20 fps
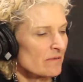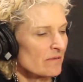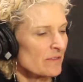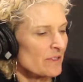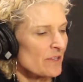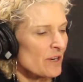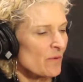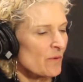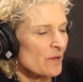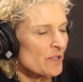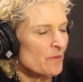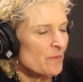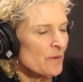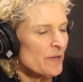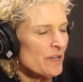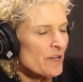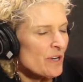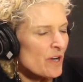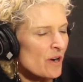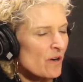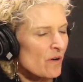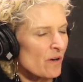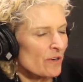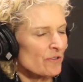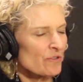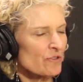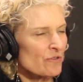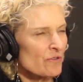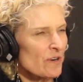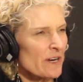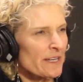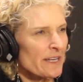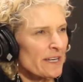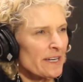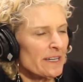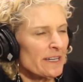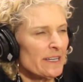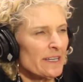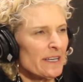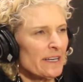once we know our true
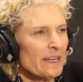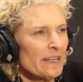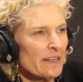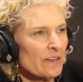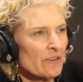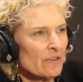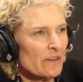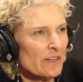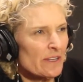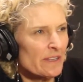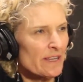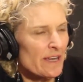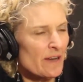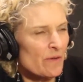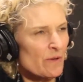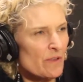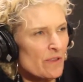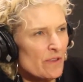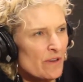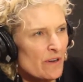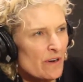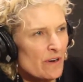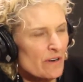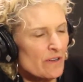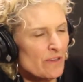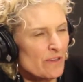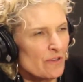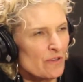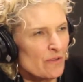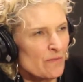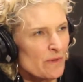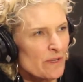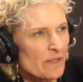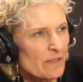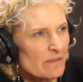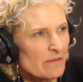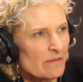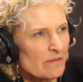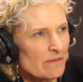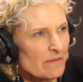identity and integrate that with our
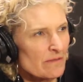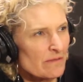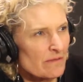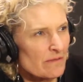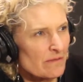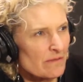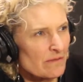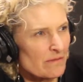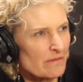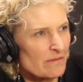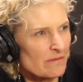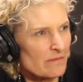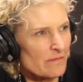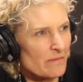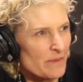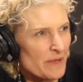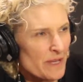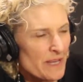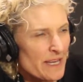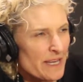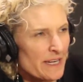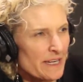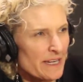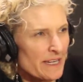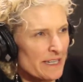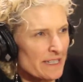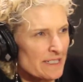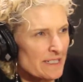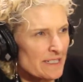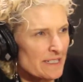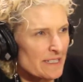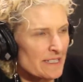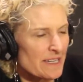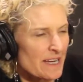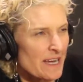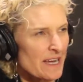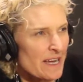human beingness.